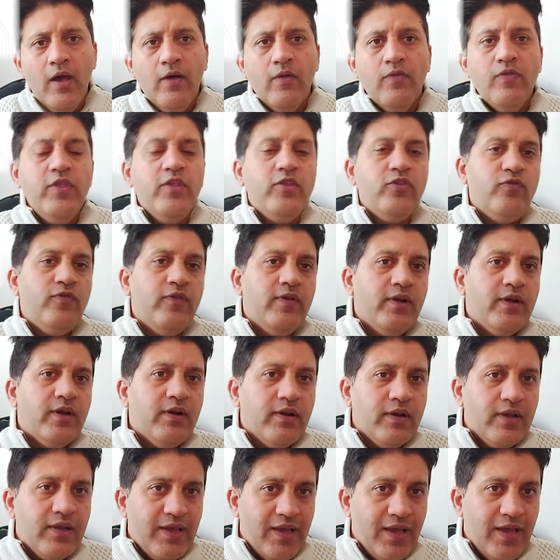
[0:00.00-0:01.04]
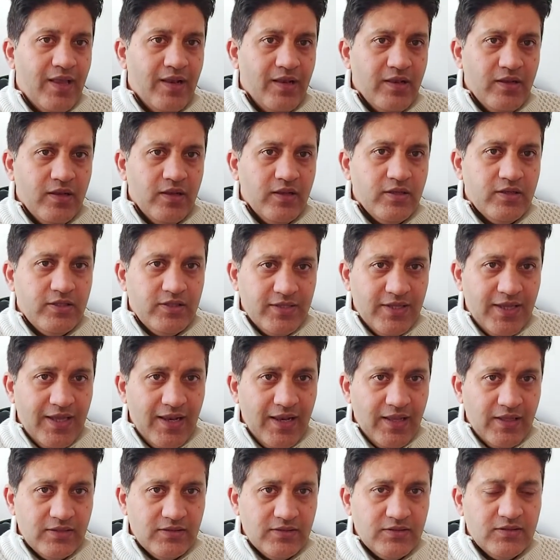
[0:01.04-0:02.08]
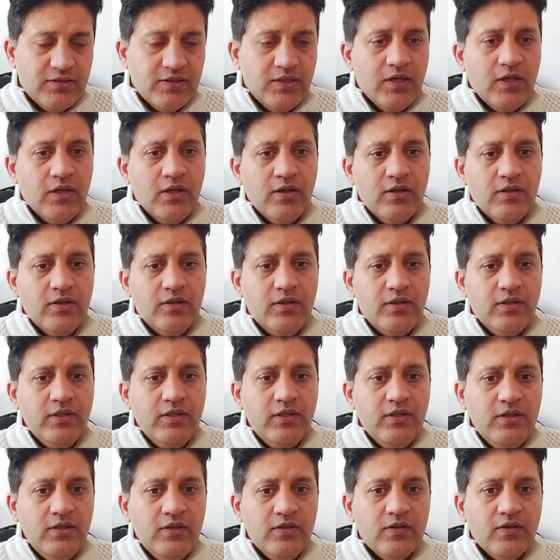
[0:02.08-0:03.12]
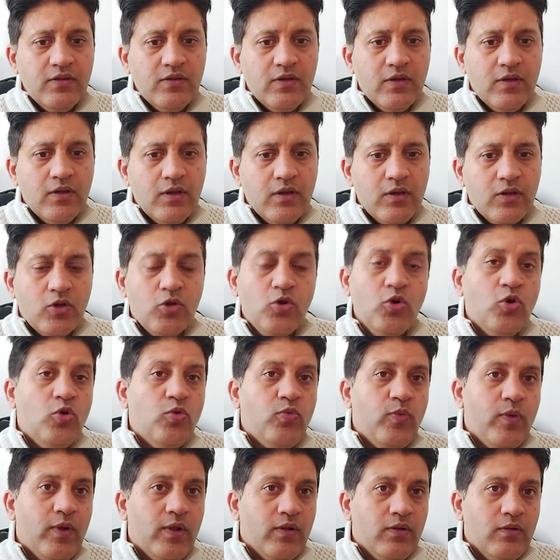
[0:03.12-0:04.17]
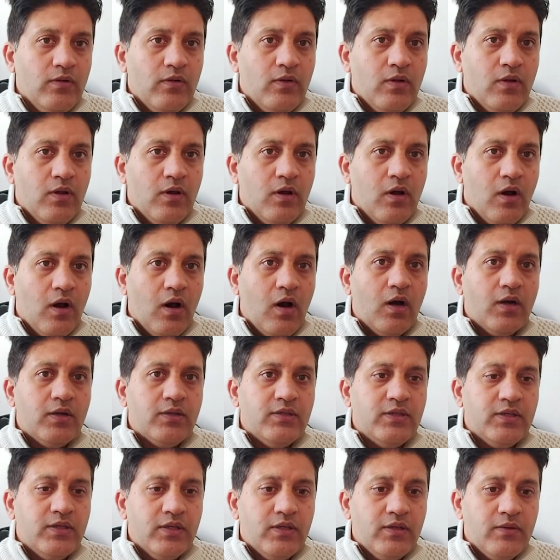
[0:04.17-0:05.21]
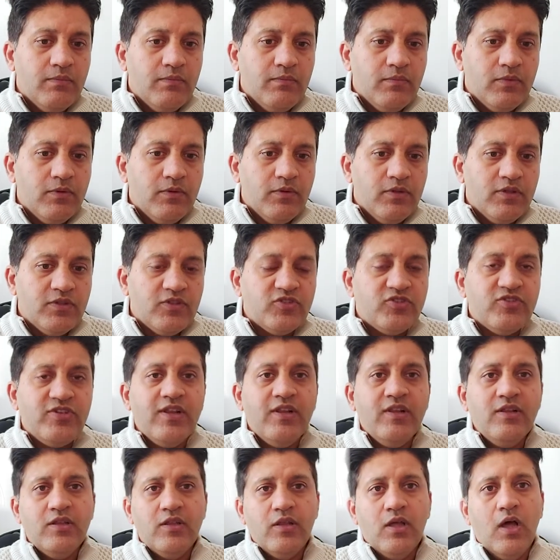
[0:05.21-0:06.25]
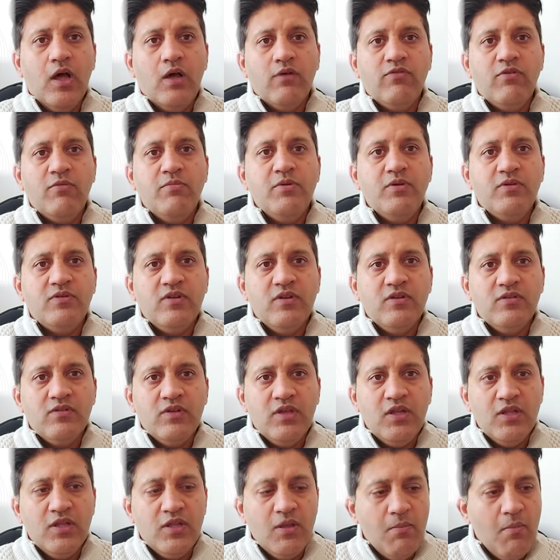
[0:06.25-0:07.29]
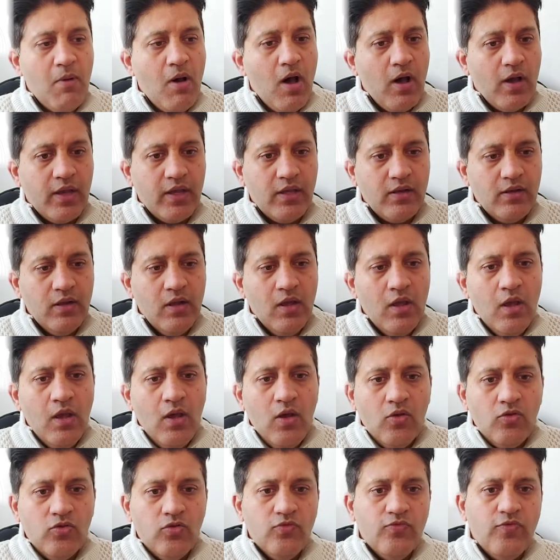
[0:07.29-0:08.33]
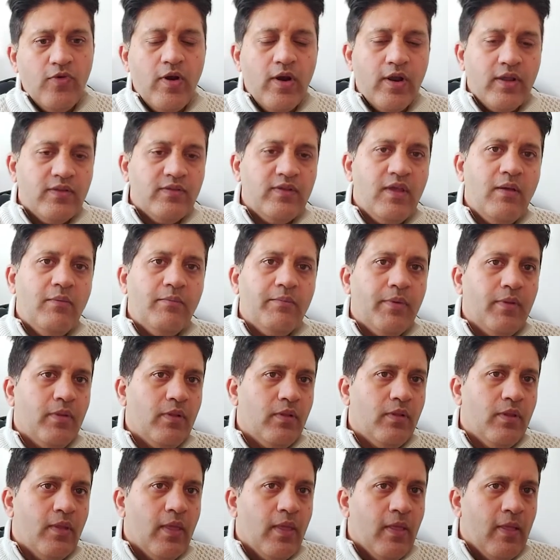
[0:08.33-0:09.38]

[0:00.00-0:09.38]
This figure can tell us the goodwill or the strength of a business in the market. So for example,